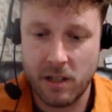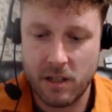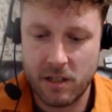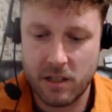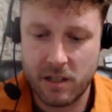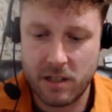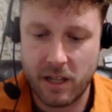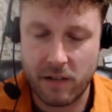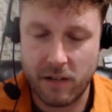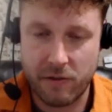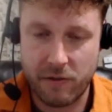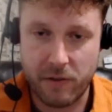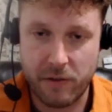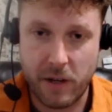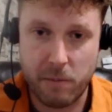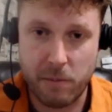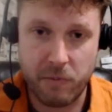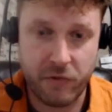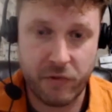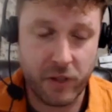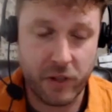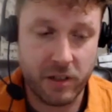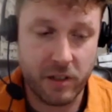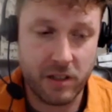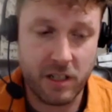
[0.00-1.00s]
set
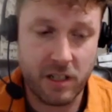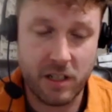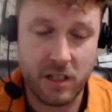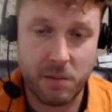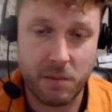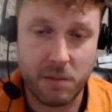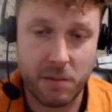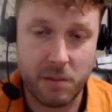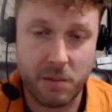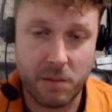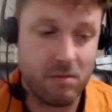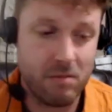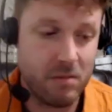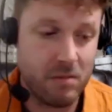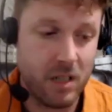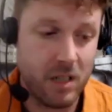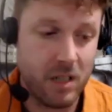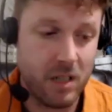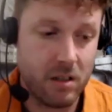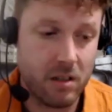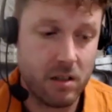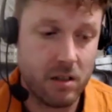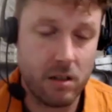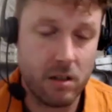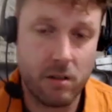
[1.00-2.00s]
up for
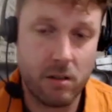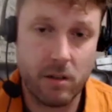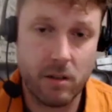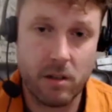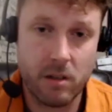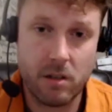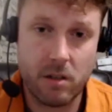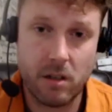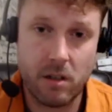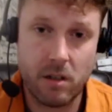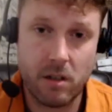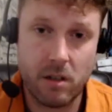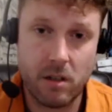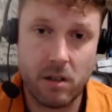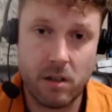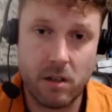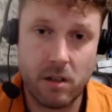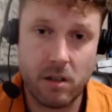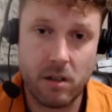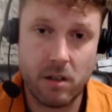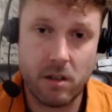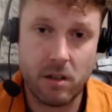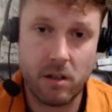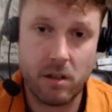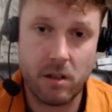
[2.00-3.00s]
decommissioning 10 years
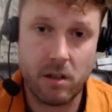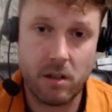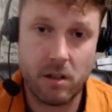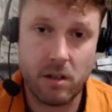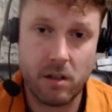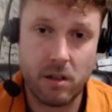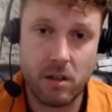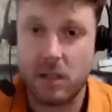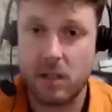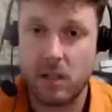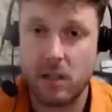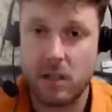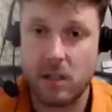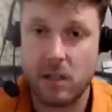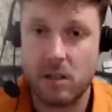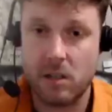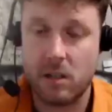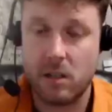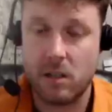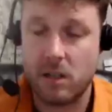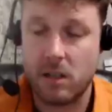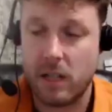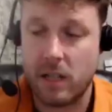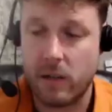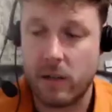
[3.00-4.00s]
ago or so, and
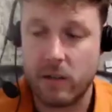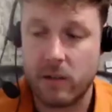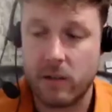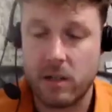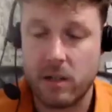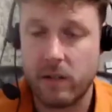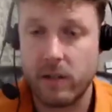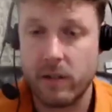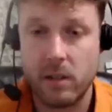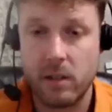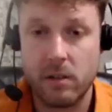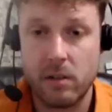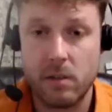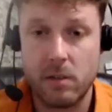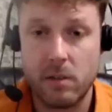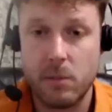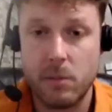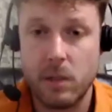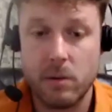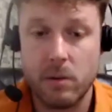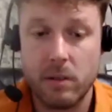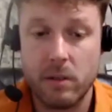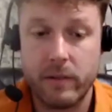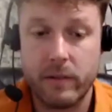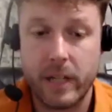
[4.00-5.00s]
there was no expectation
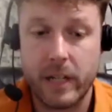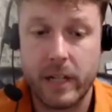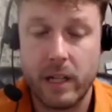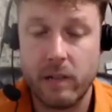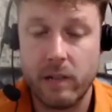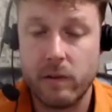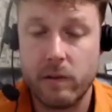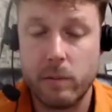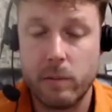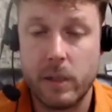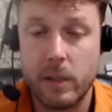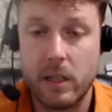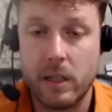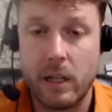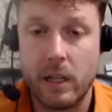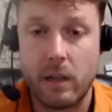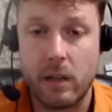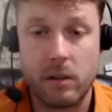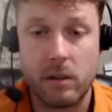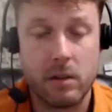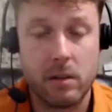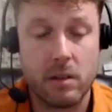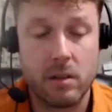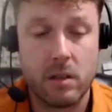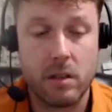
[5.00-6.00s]
that was ever going to be
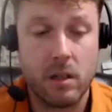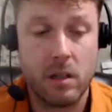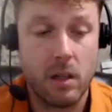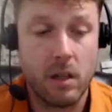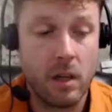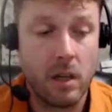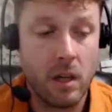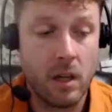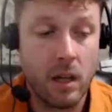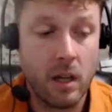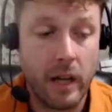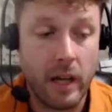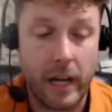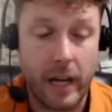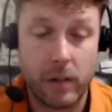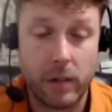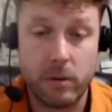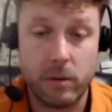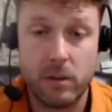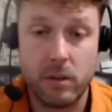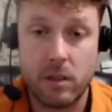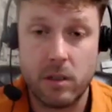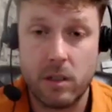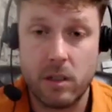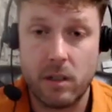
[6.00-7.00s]
revived, but now there's
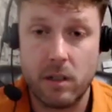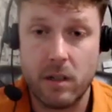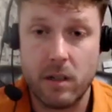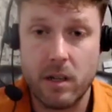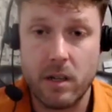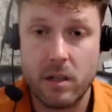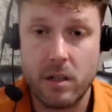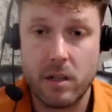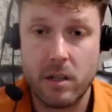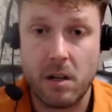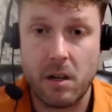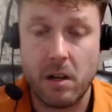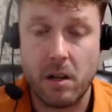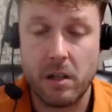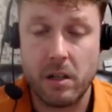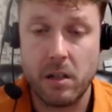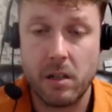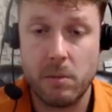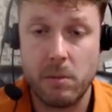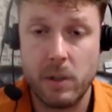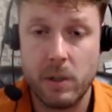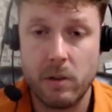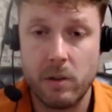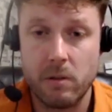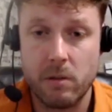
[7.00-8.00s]
actually serious
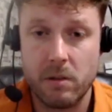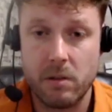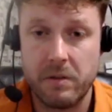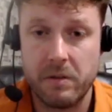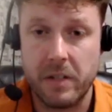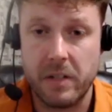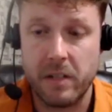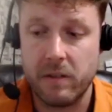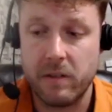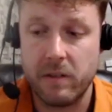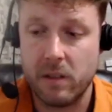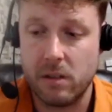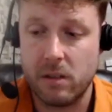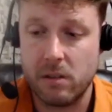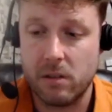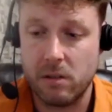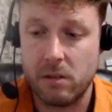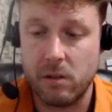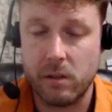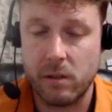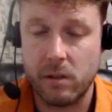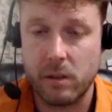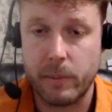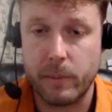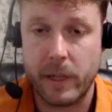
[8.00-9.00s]
talk about
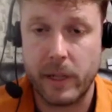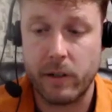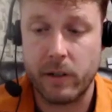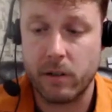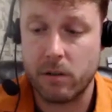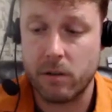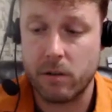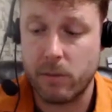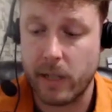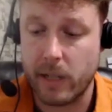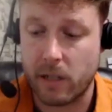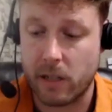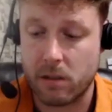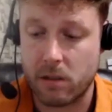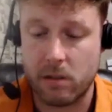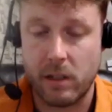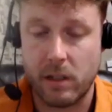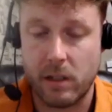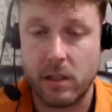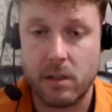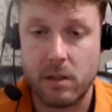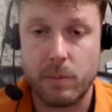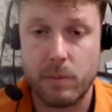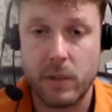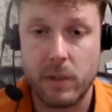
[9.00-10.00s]
reviving power in Quebec,
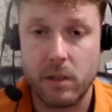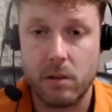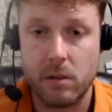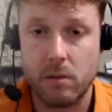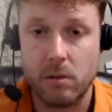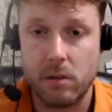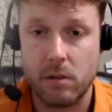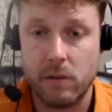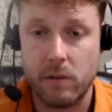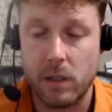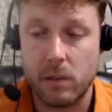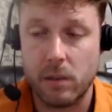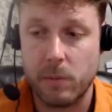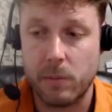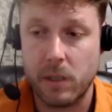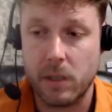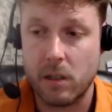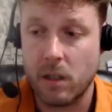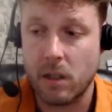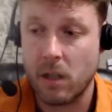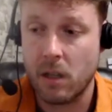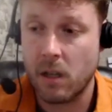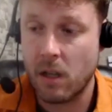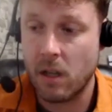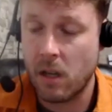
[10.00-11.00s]
so that's a pretty cool development.
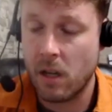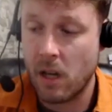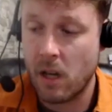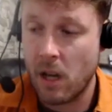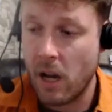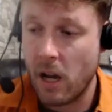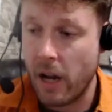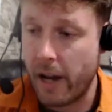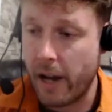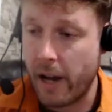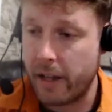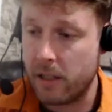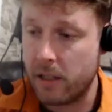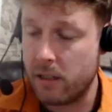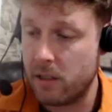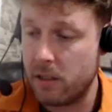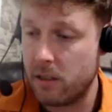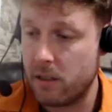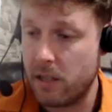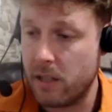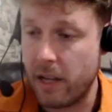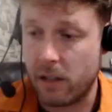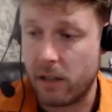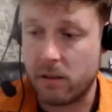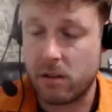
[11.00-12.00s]
And
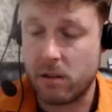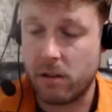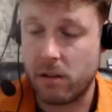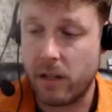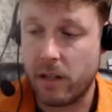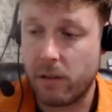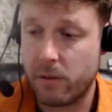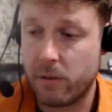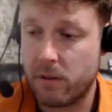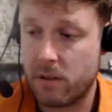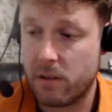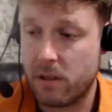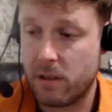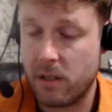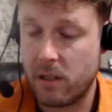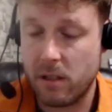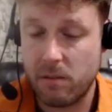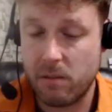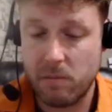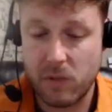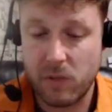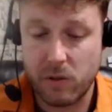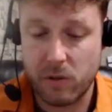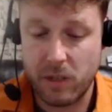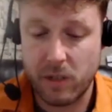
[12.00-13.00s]
so that was
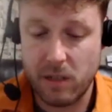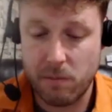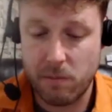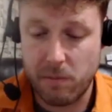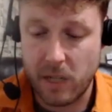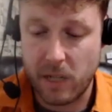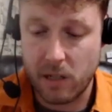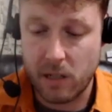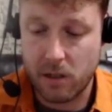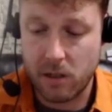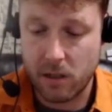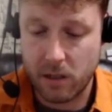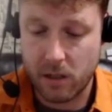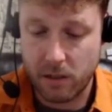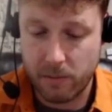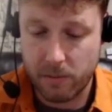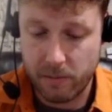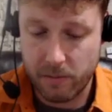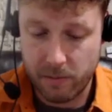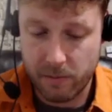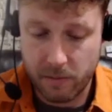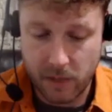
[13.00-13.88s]
the 3 major